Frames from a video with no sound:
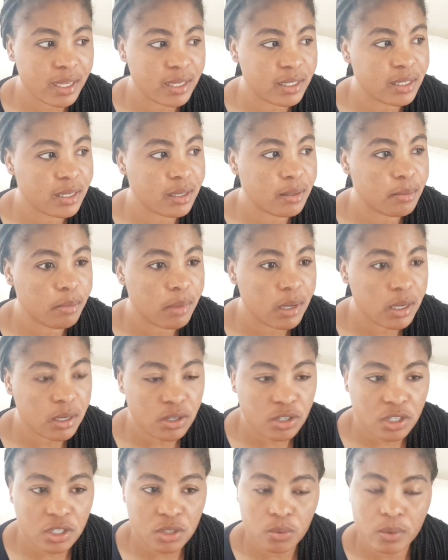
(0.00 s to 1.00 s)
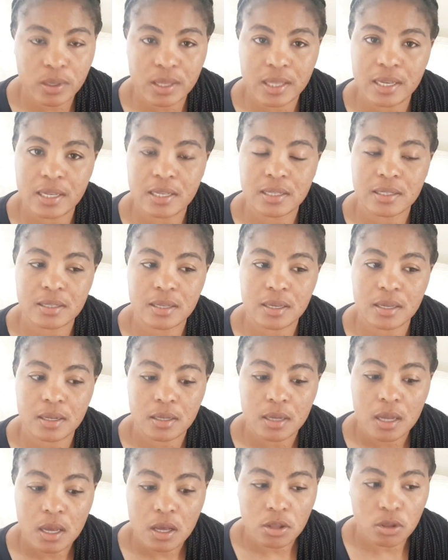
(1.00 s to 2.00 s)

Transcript: it's in marriages whether it's in